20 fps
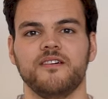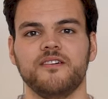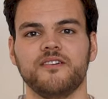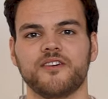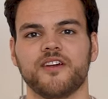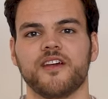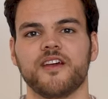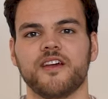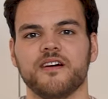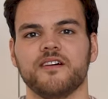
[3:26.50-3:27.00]

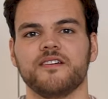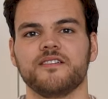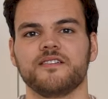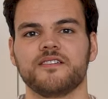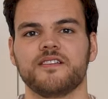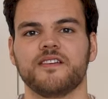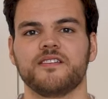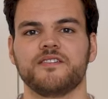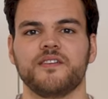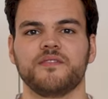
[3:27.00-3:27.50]
Okay
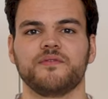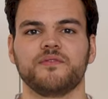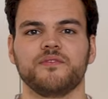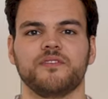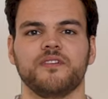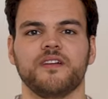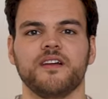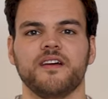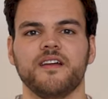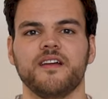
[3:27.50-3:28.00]
guys, that's it
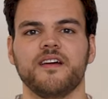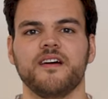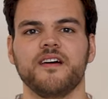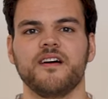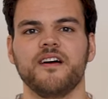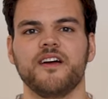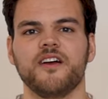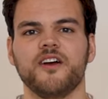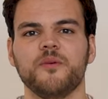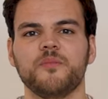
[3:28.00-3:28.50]
for today.
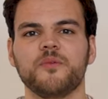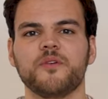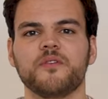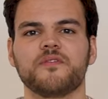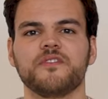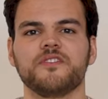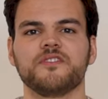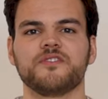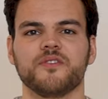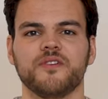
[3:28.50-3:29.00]
I hope
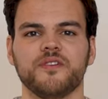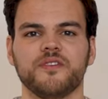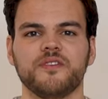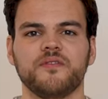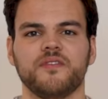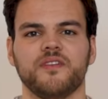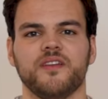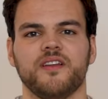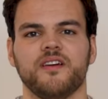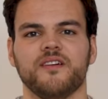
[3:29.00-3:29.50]
you've enjoyed
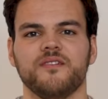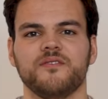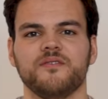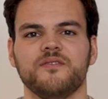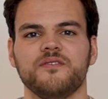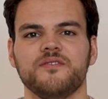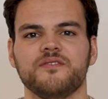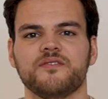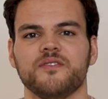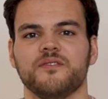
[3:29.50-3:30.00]
the video.
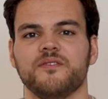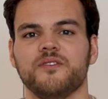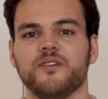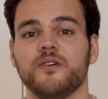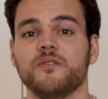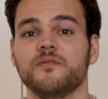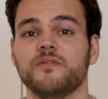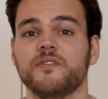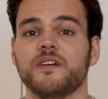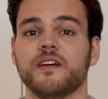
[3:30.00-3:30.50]
So
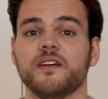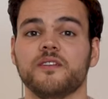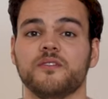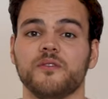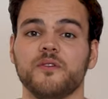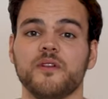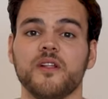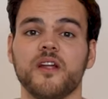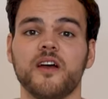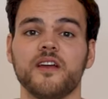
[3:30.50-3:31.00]
don't forget
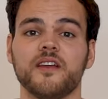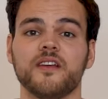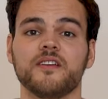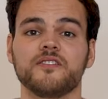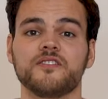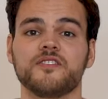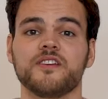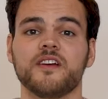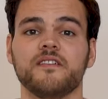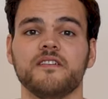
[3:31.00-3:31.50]
to like
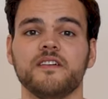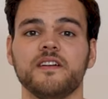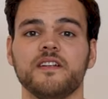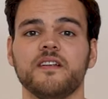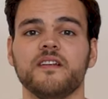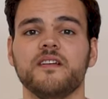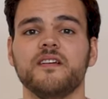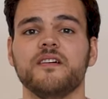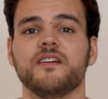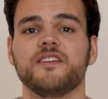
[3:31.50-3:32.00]
and share
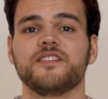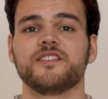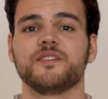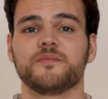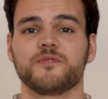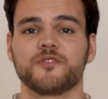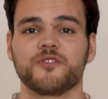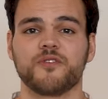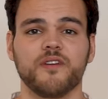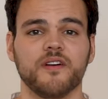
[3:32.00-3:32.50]
it and
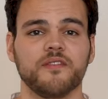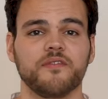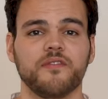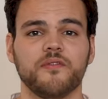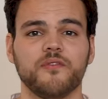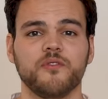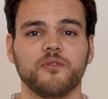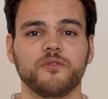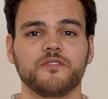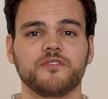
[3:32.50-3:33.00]
subscribe
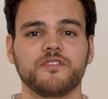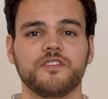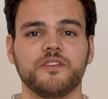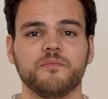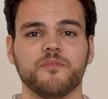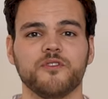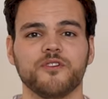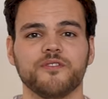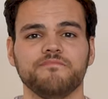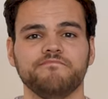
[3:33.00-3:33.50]
if you want to
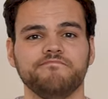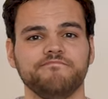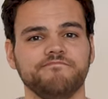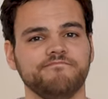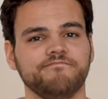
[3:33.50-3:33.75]
see more.